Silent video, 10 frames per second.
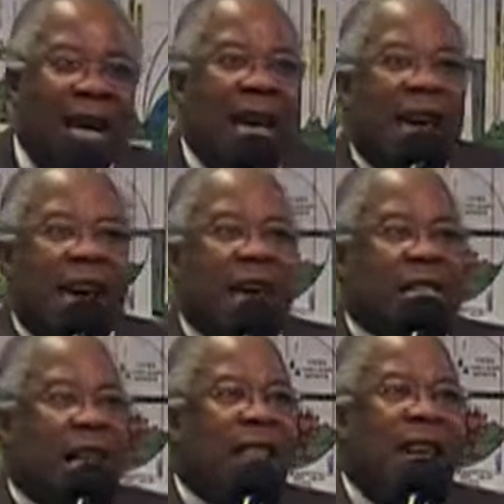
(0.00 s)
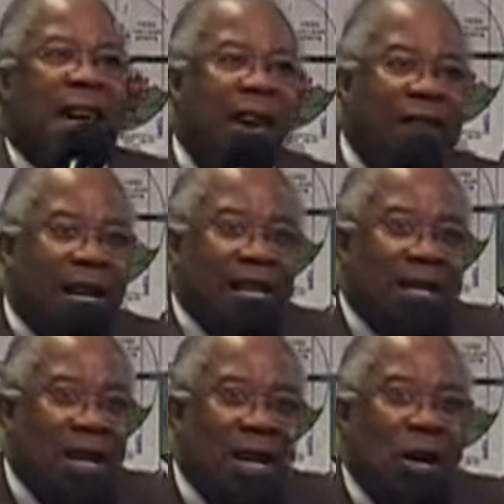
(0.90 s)
Right. He's in the heavens,
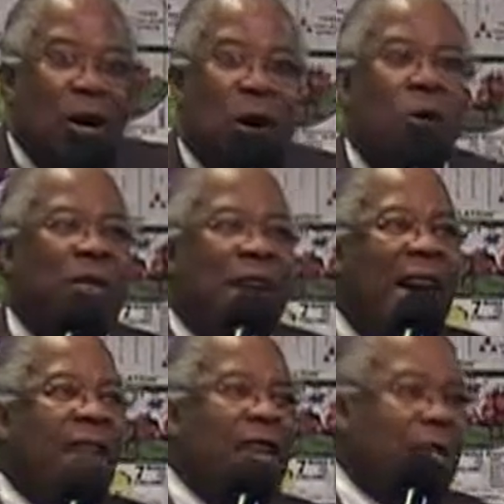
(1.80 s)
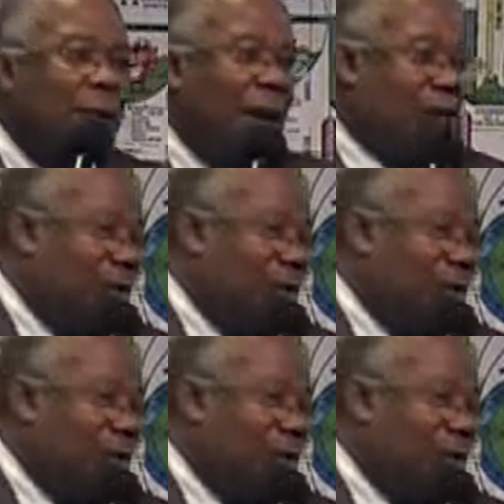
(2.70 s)
yes, whom the heavens must